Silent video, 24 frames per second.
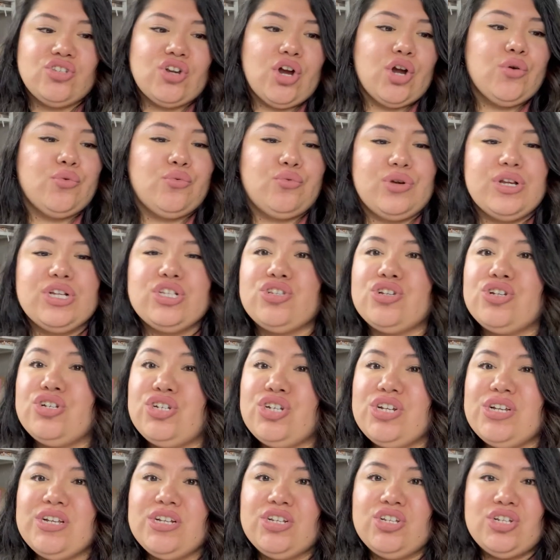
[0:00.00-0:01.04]

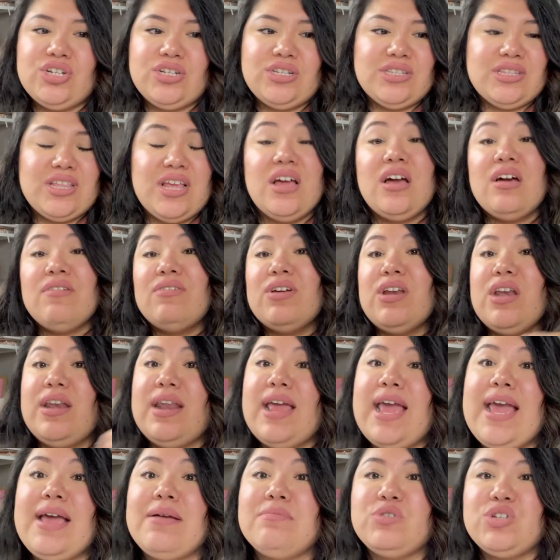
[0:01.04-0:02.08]
researching. Just think of a
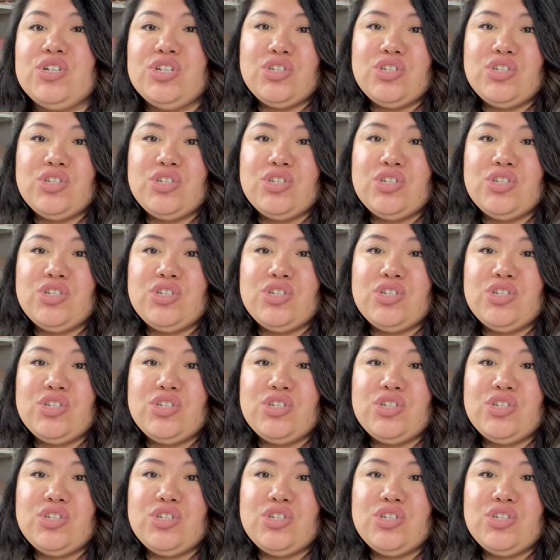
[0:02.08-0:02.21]
name.